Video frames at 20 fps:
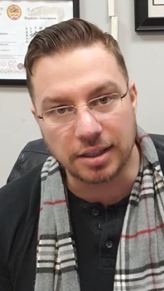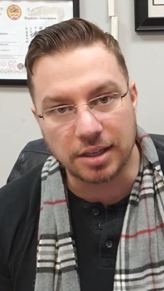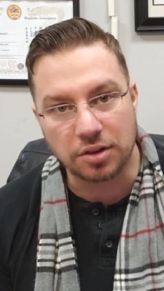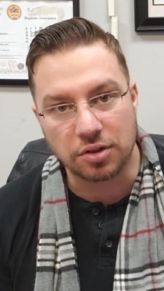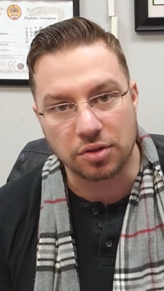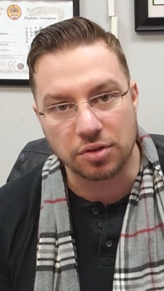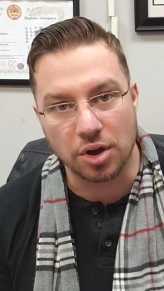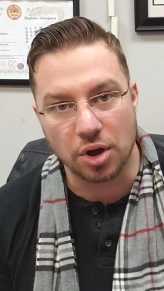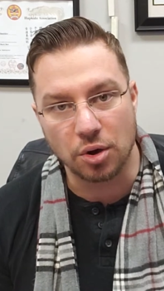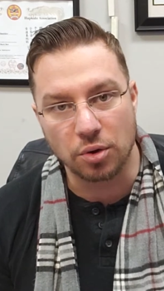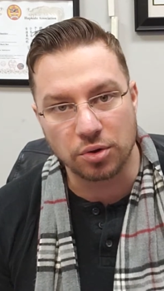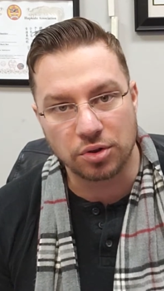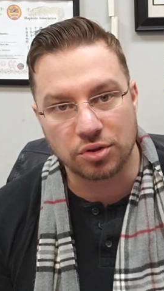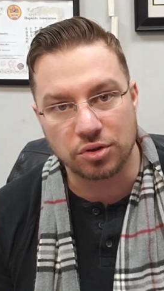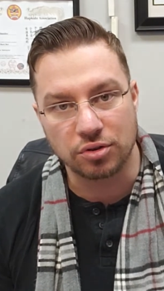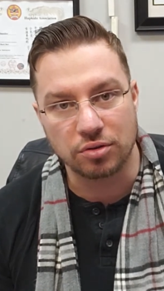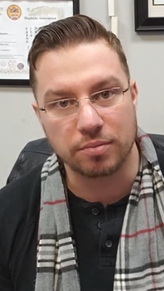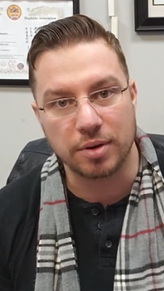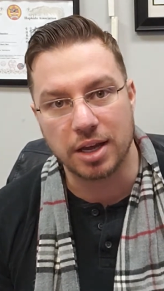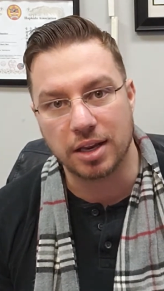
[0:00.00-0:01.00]
least those
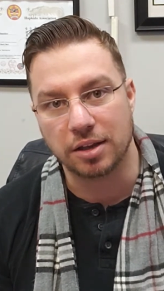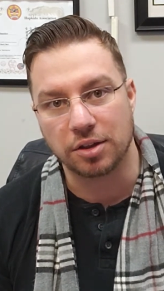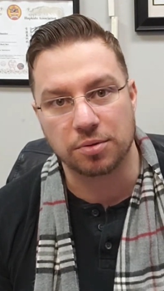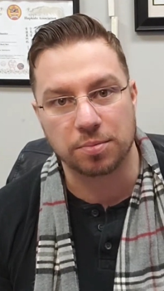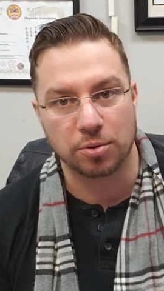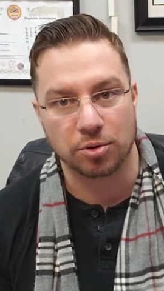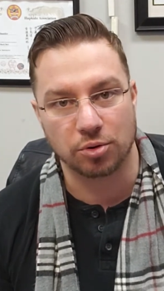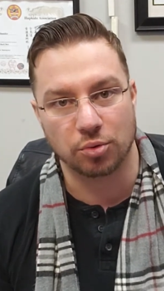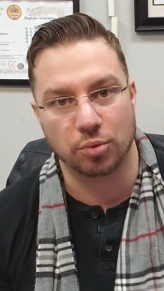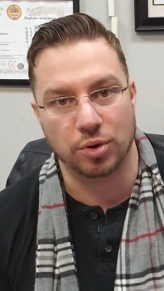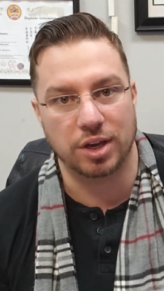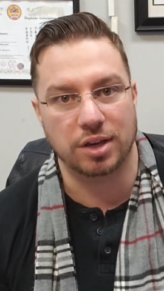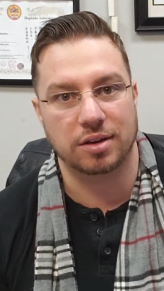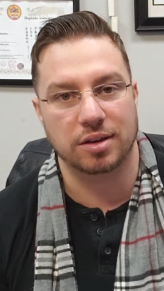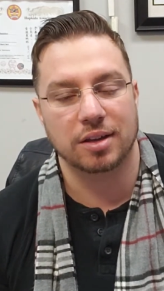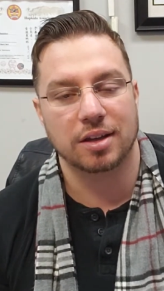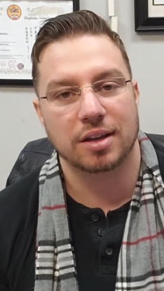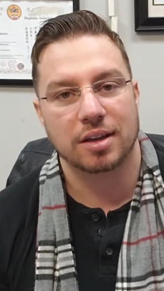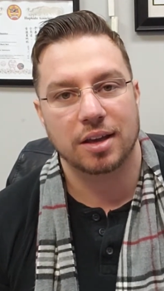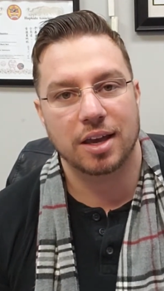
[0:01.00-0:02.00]
2 meetings per
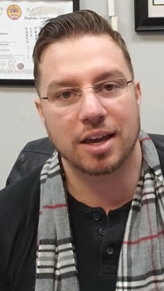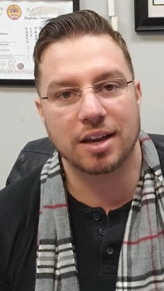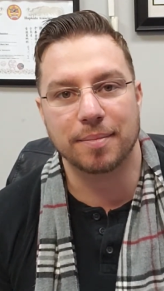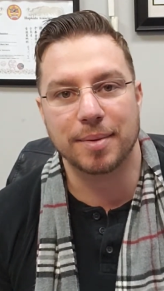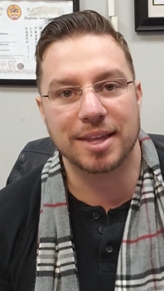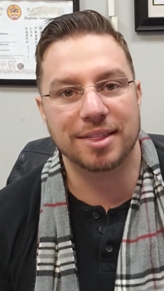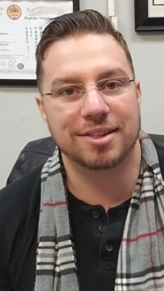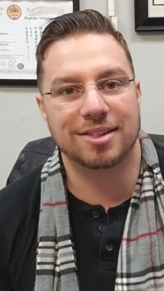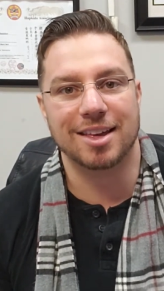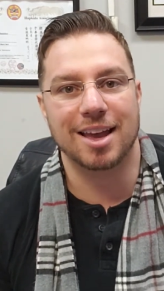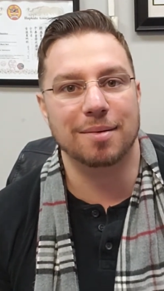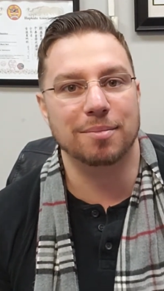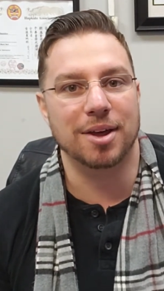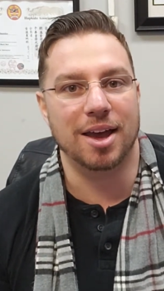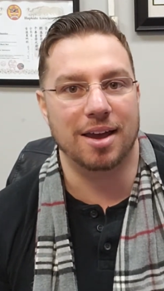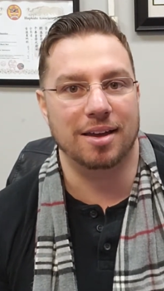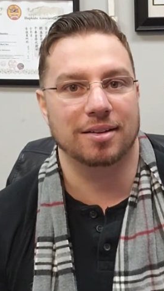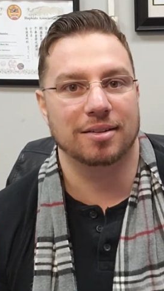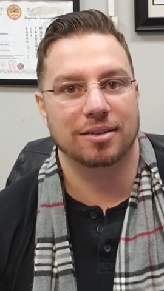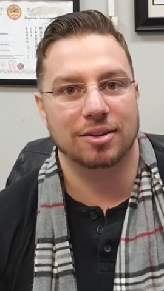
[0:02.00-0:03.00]
week. It can be on the same
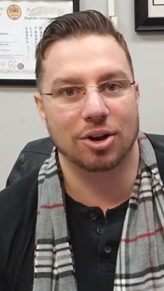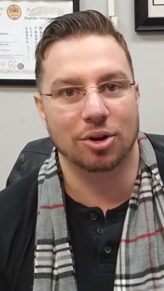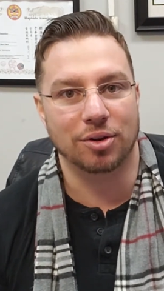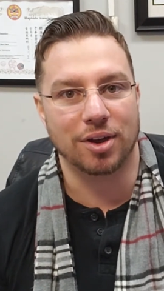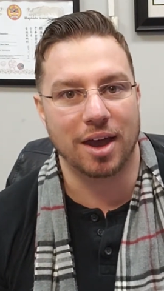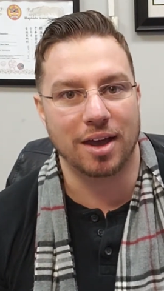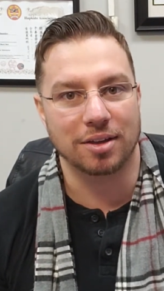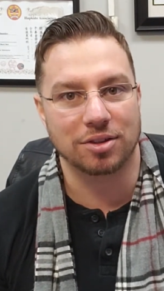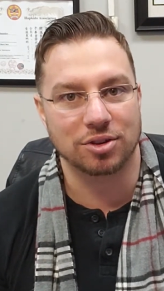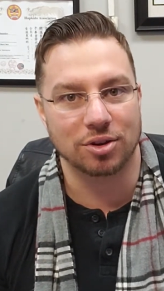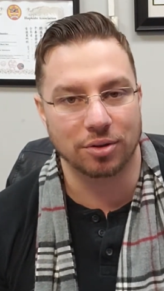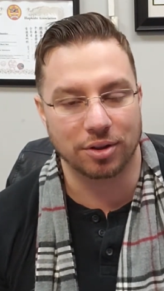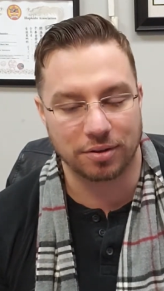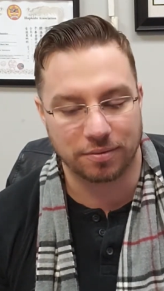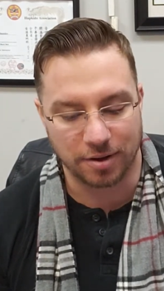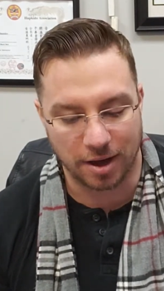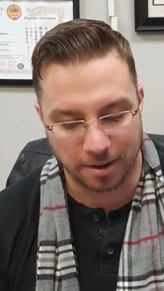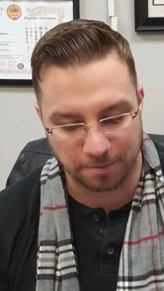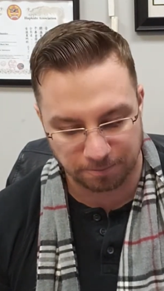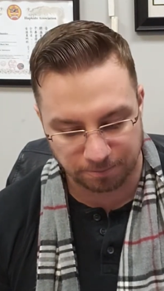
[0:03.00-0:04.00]
day. Okay, that's totally
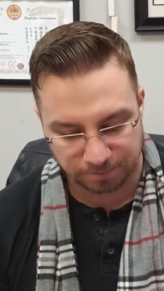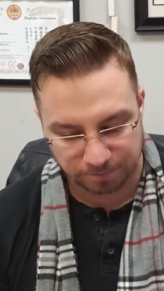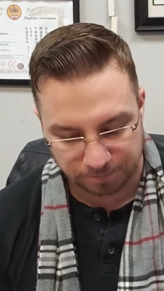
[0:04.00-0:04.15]
fine.